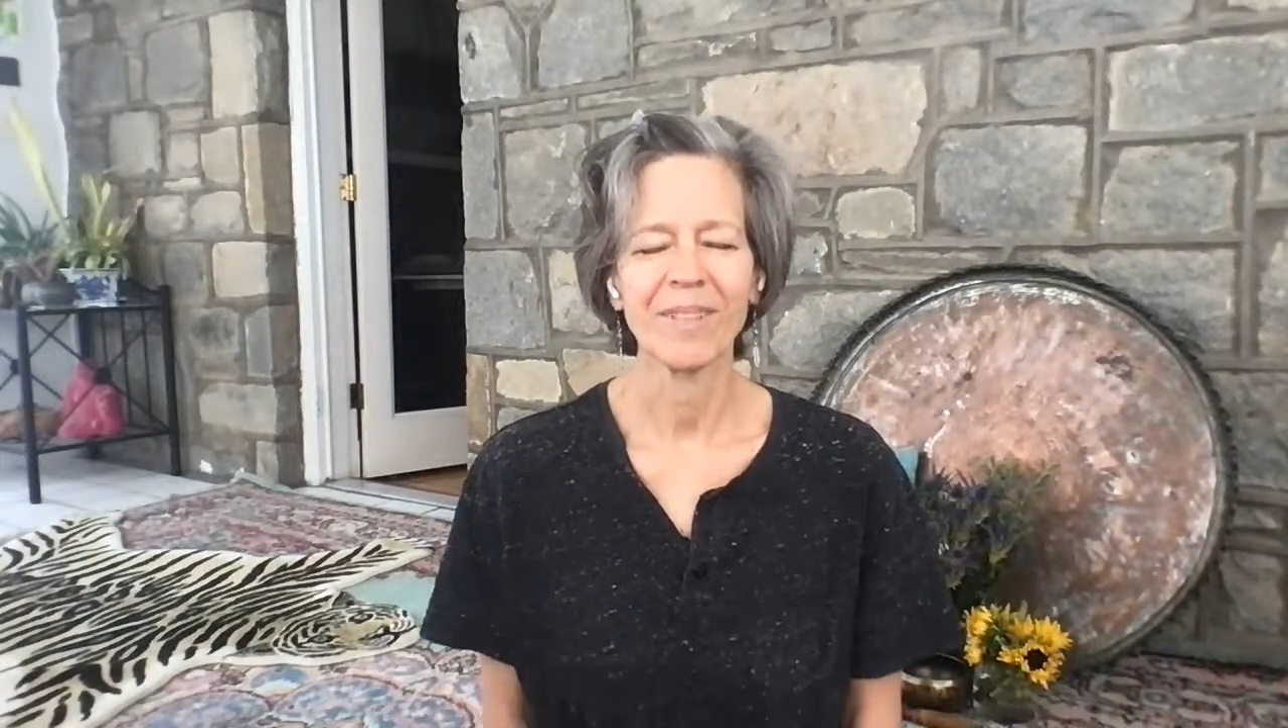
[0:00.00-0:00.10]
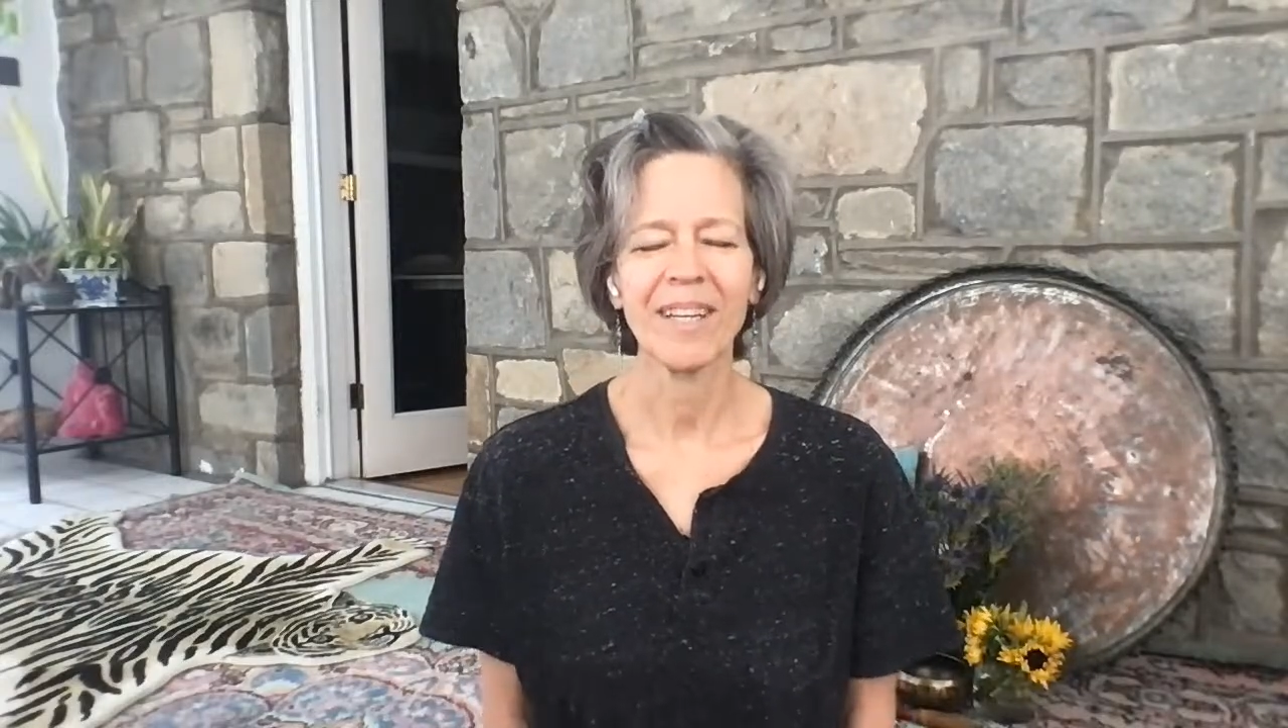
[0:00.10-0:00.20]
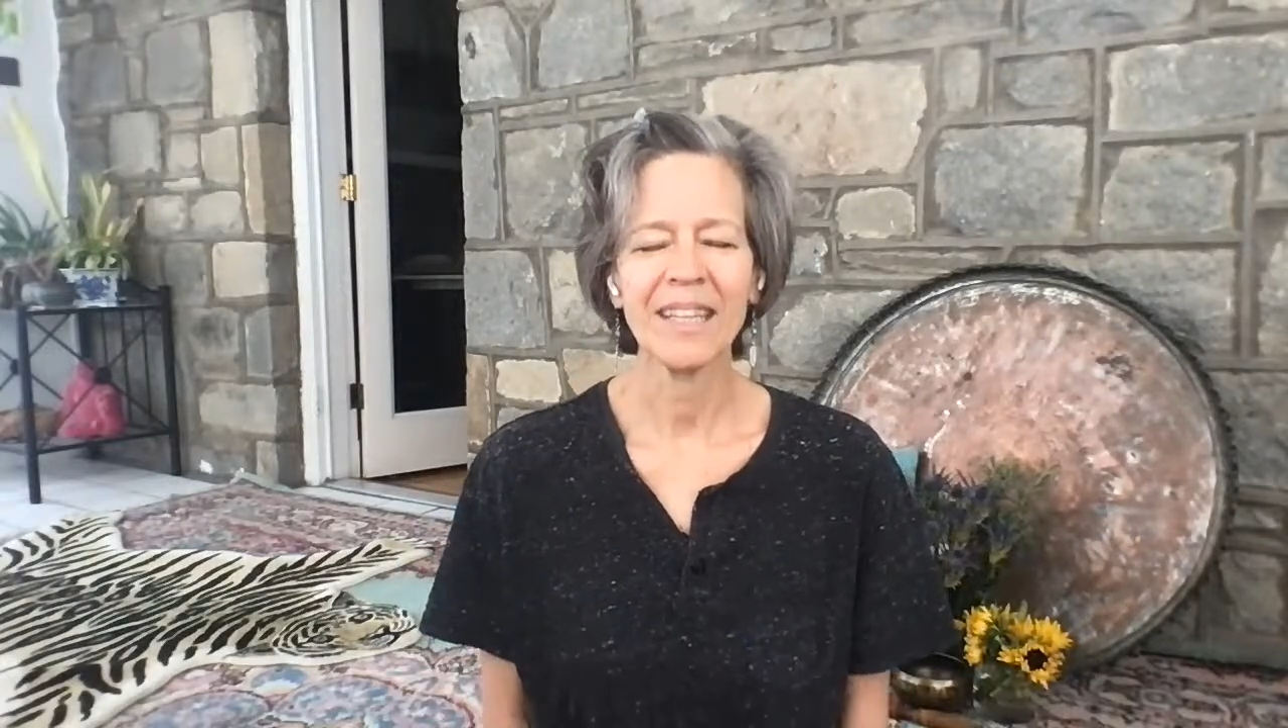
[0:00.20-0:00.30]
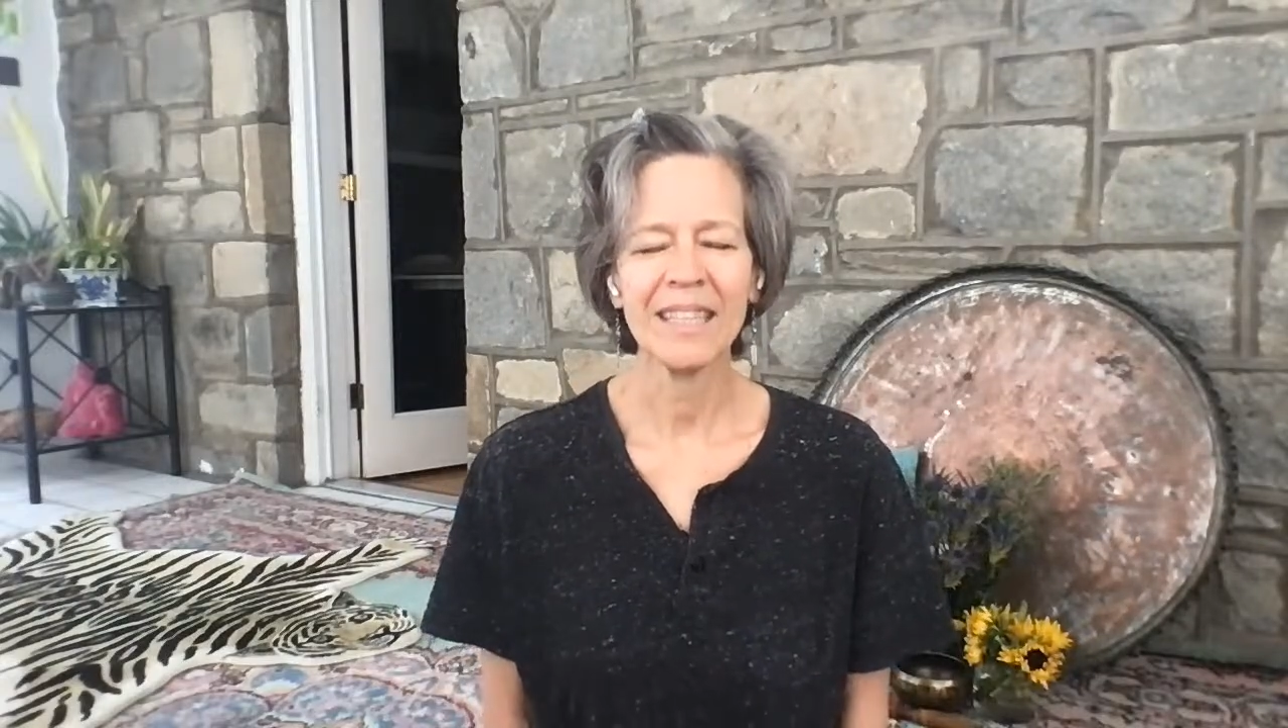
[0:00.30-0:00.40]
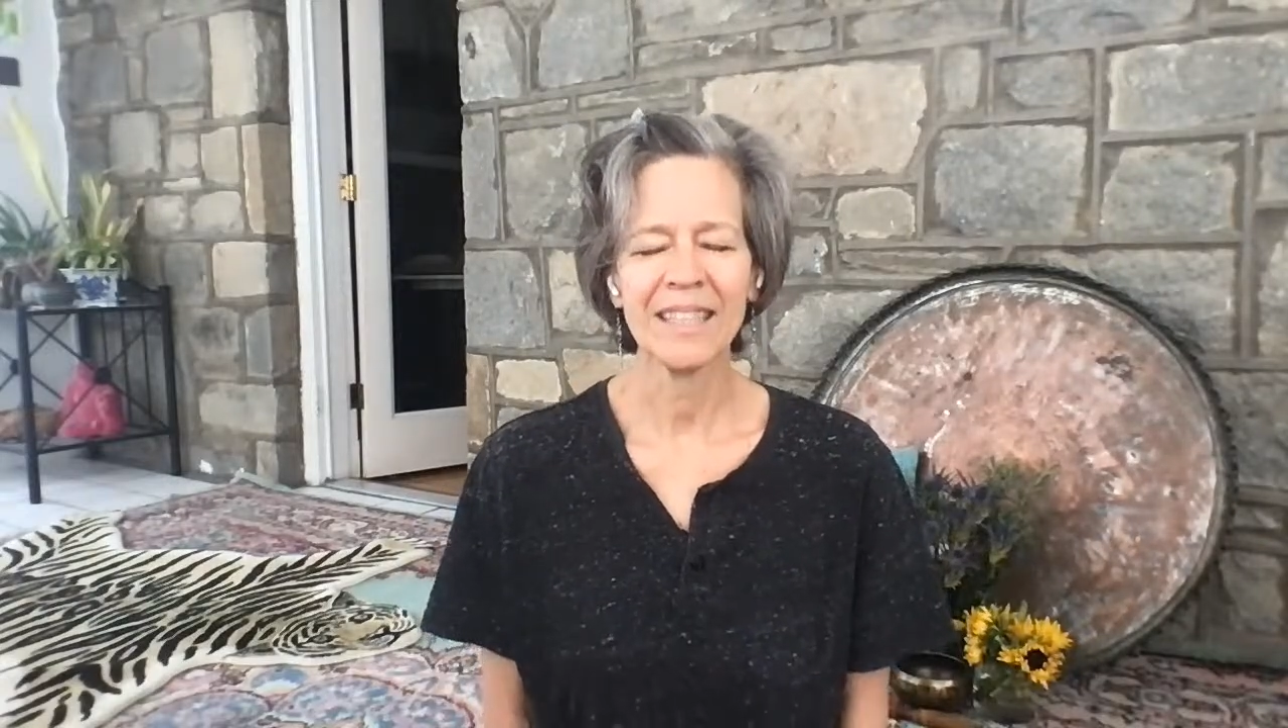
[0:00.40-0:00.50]

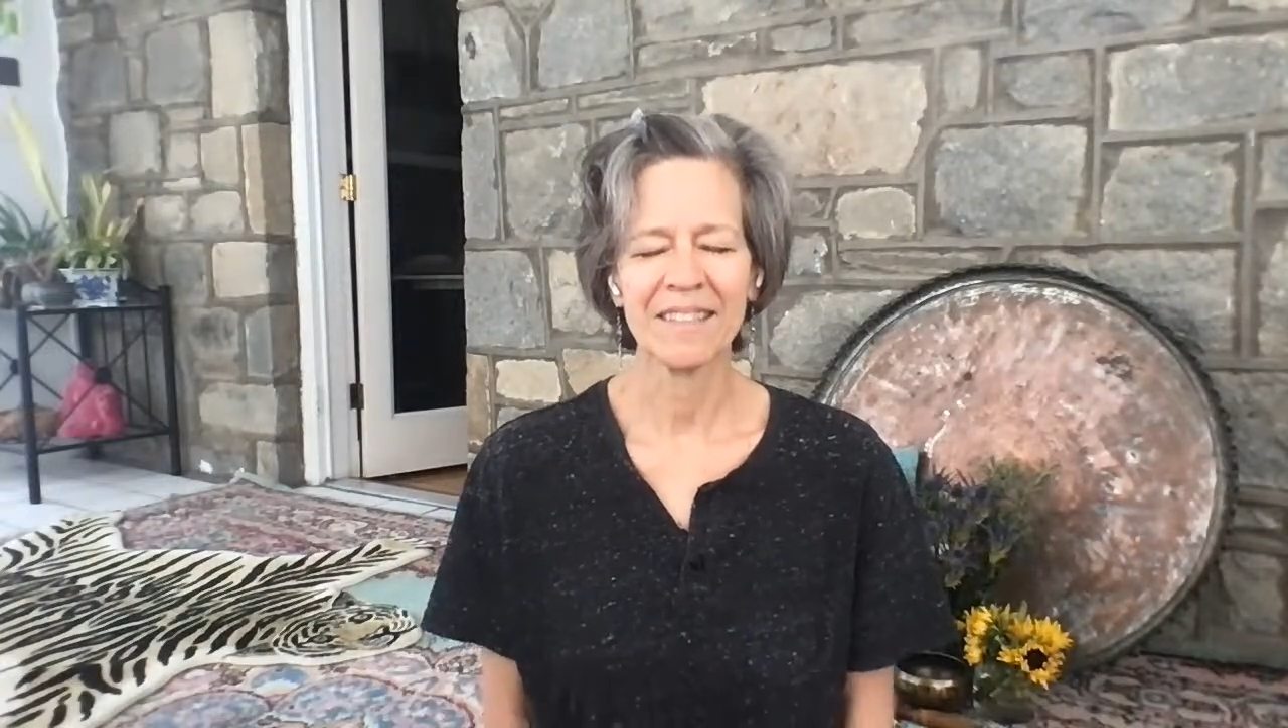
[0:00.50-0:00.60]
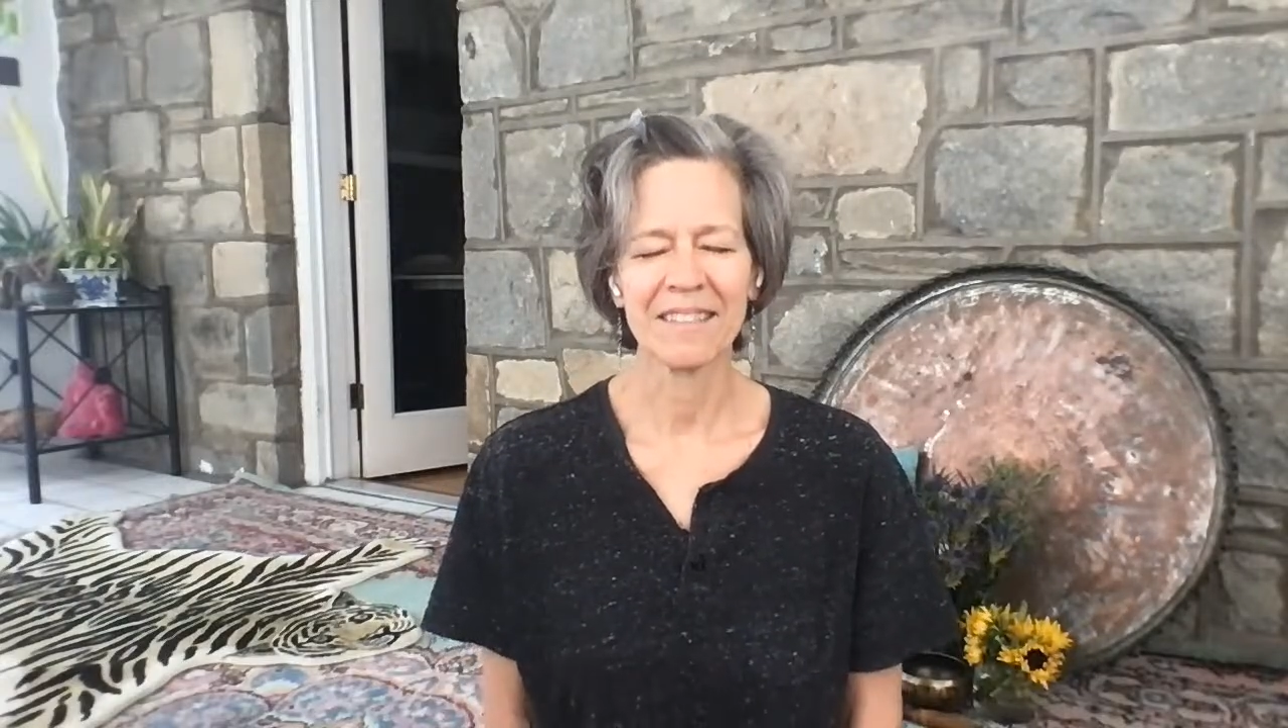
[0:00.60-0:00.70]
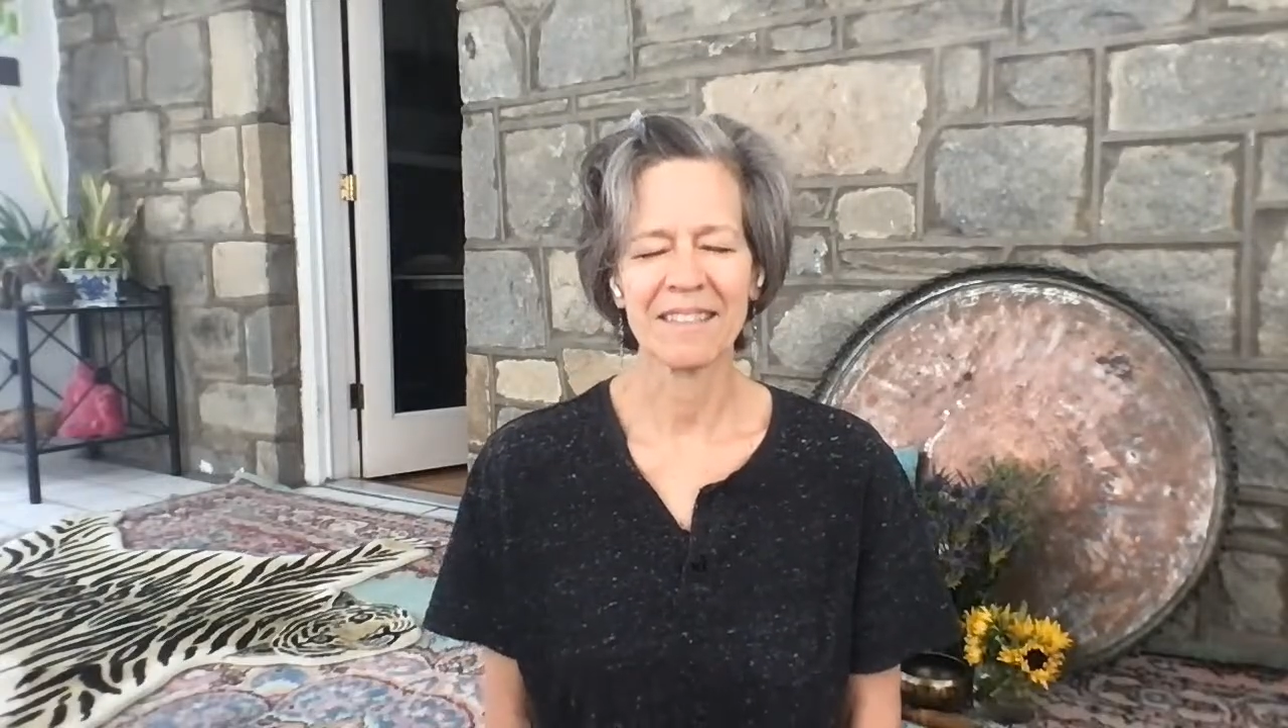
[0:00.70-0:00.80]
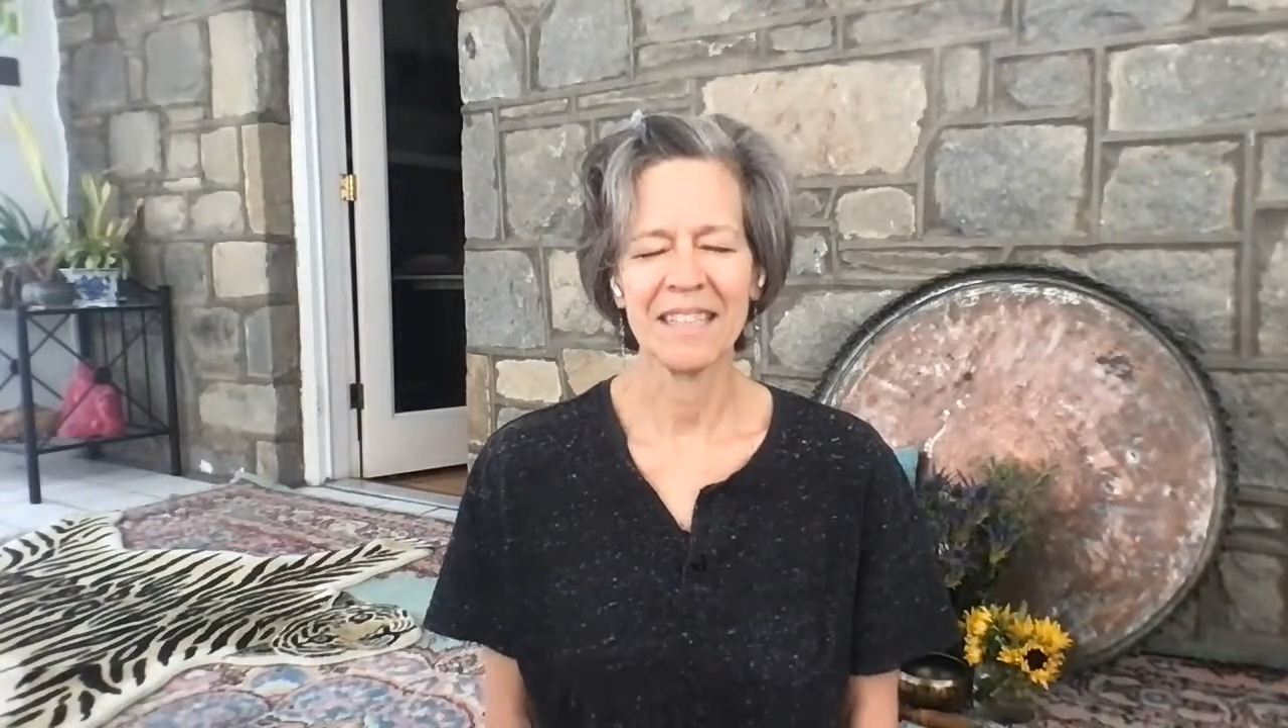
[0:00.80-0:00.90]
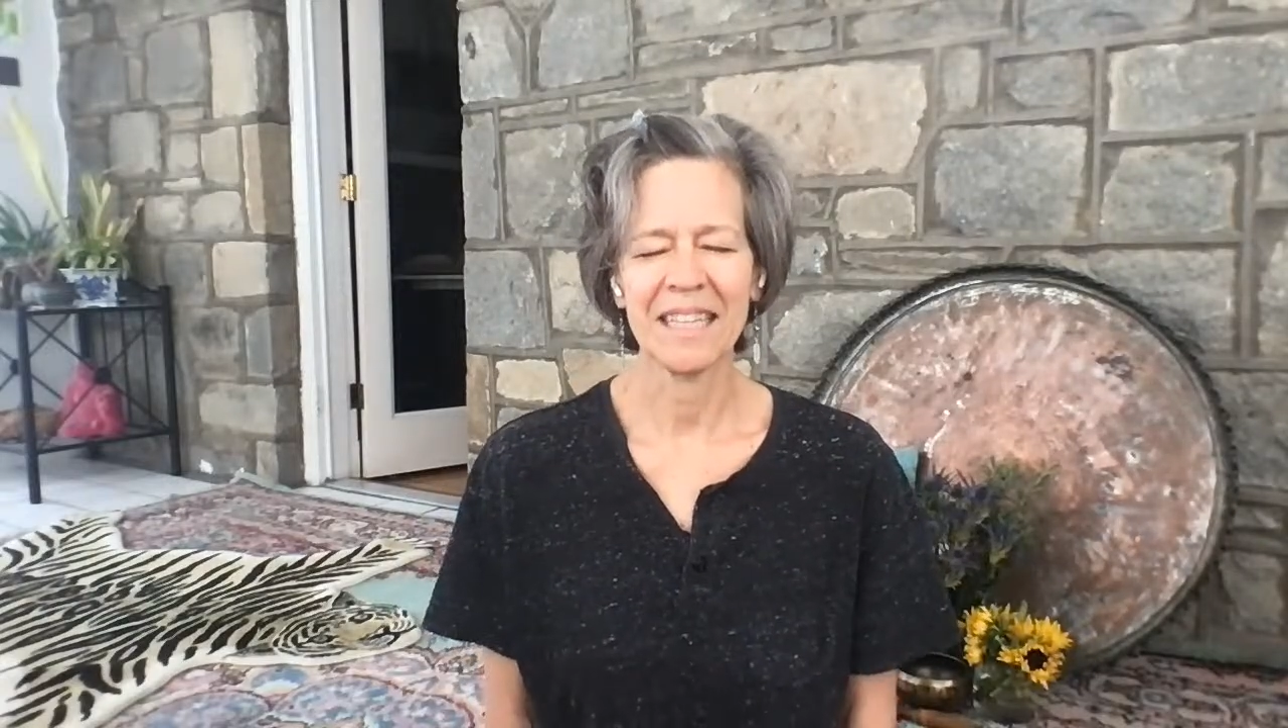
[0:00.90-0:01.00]
I think
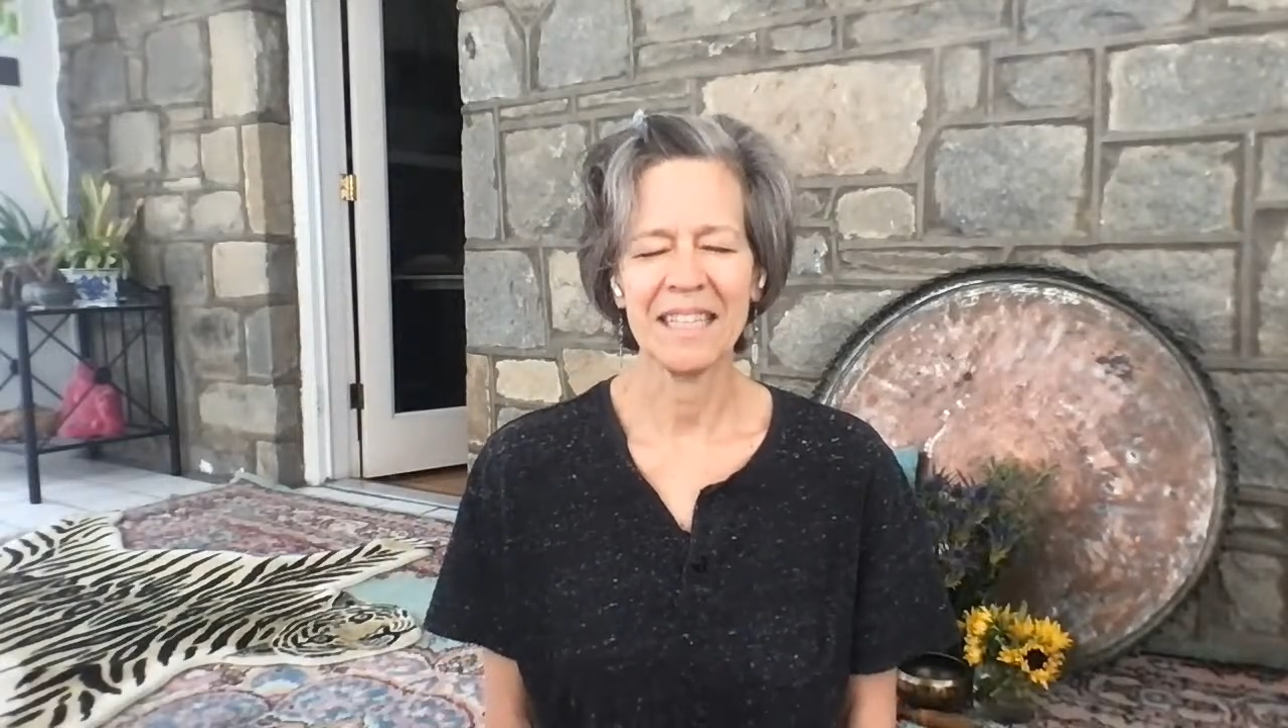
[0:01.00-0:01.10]
it's an